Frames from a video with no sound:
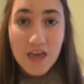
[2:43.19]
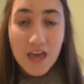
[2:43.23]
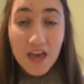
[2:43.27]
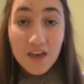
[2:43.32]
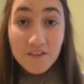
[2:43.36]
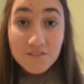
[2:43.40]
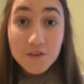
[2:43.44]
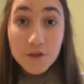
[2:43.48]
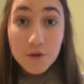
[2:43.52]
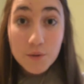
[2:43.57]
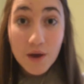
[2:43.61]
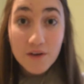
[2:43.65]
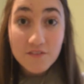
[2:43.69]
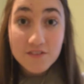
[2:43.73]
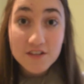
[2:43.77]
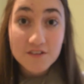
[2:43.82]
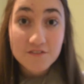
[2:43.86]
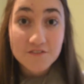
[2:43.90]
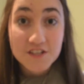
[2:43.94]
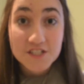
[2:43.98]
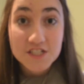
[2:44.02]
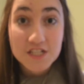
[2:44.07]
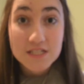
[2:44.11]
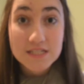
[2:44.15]
If you have a
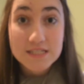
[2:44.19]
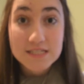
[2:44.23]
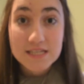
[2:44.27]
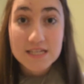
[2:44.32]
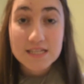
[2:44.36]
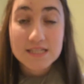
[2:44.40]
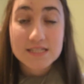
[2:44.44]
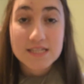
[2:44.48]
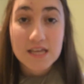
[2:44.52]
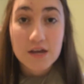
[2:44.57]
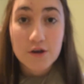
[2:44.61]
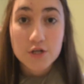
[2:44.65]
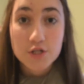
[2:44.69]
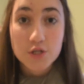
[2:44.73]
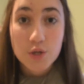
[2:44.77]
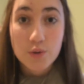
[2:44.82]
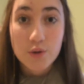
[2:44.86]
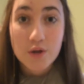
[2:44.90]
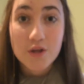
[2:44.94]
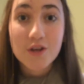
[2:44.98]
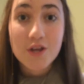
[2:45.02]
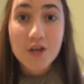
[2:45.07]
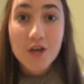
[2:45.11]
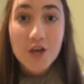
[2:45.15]
deficiency in
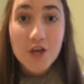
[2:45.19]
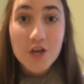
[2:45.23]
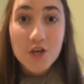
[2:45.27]
serotonin,